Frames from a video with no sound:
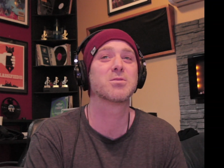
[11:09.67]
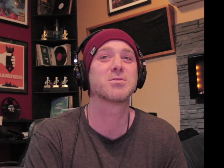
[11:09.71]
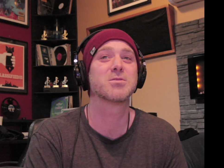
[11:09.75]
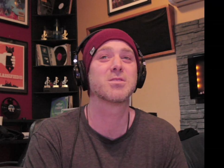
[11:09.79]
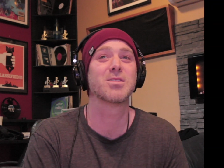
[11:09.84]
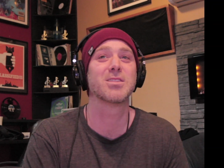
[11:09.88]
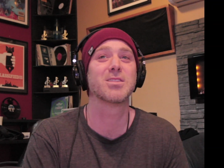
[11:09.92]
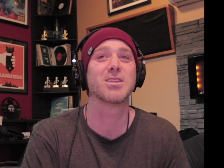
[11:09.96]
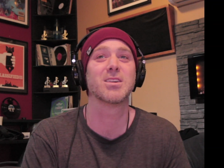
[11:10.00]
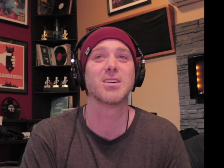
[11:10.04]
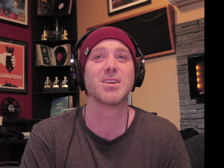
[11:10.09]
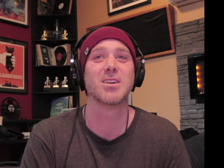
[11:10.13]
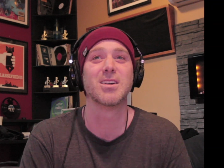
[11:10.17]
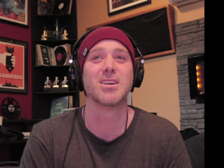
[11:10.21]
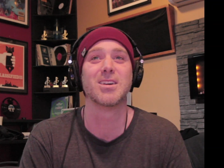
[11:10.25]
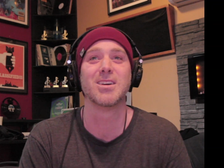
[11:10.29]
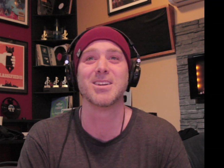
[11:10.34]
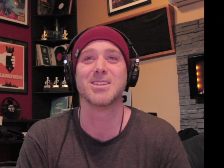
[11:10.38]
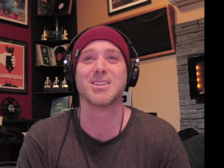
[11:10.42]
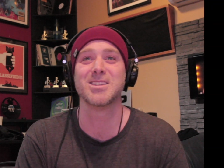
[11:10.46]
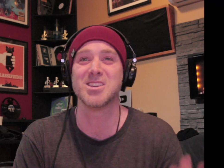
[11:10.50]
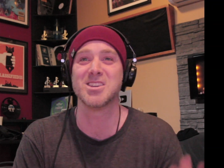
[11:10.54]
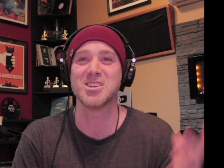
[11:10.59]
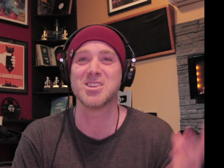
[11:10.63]
So to
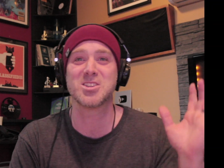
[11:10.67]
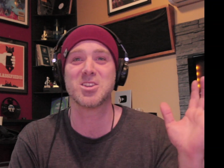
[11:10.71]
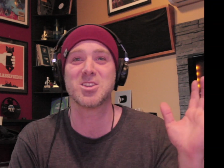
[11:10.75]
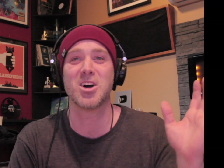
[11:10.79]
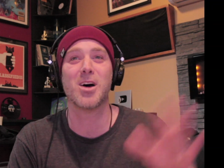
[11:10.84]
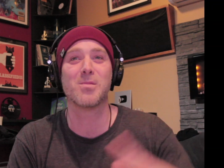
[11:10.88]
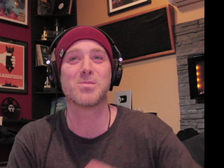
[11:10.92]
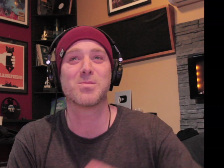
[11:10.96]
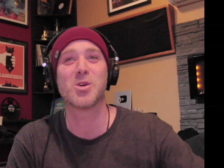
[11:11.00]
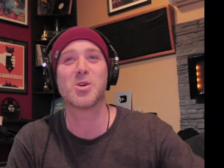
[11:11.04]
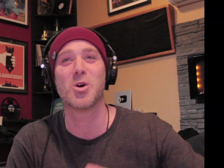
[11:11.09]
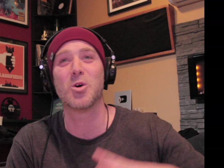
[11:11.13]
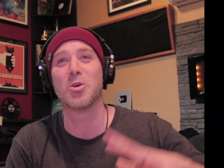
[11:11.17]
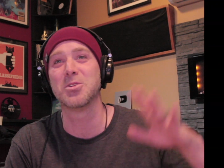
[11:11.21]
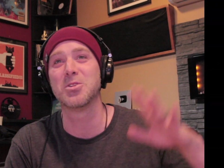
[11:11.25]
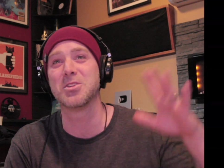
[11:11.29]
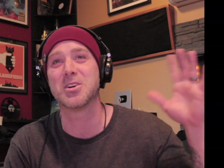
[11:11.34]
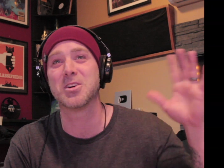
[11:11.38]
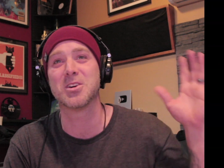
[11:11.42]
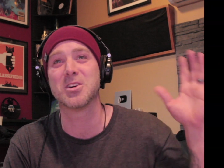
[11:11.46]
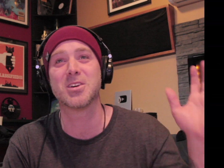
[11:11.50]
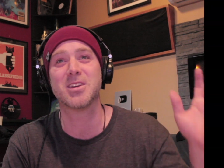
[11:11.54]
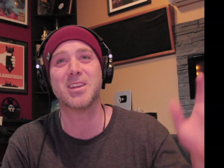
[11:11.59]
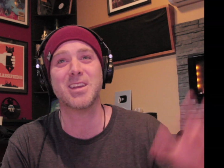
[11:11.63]
just stop cold
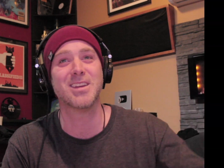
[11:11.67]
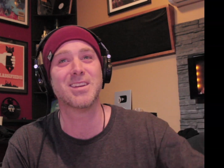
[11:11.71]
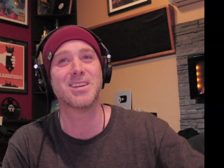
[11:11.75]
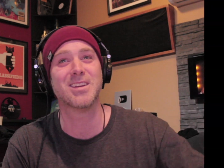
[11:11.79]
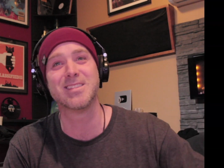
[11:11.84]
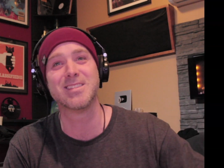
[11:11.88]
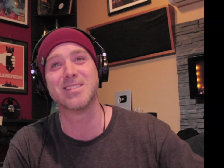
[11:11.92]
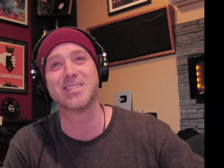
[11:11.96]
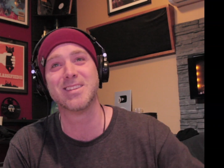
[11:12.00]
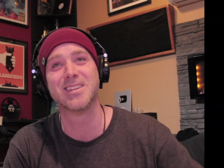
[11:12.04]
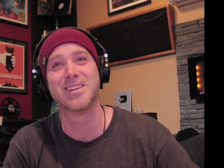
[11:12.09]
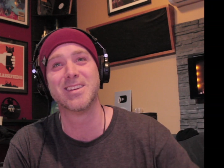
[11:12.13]
turkey and